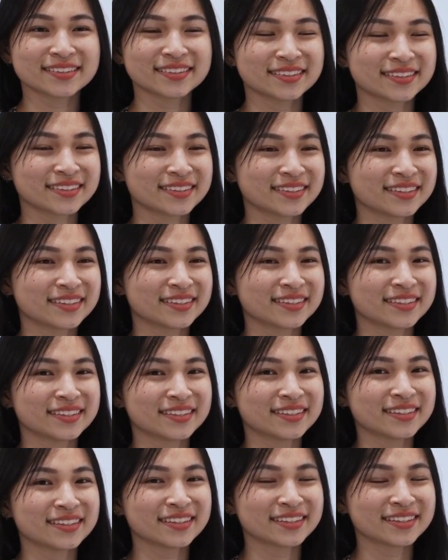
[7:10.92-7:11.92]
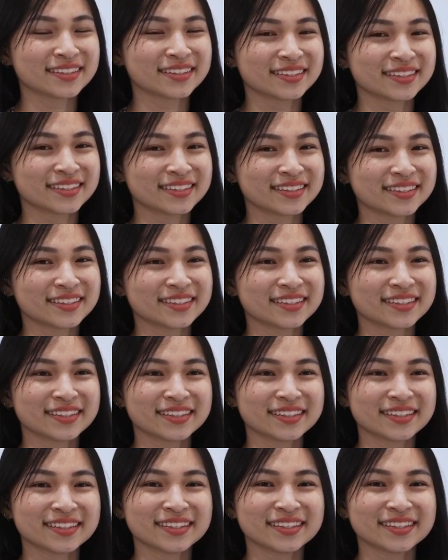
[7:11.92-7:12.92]

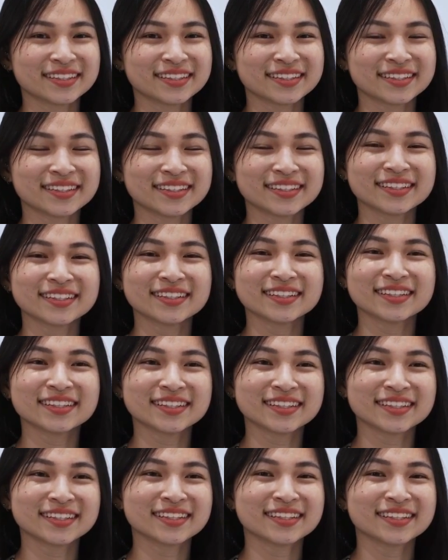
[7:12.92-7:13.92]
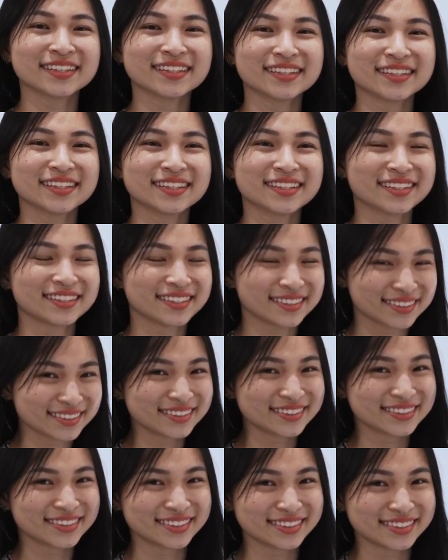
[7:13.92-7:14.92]

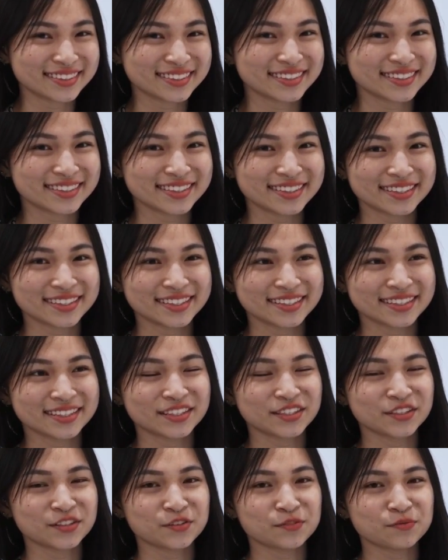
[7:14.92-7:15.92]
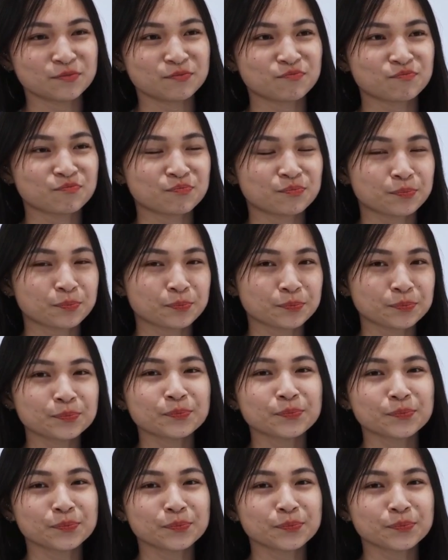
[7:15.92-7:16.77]
(silent)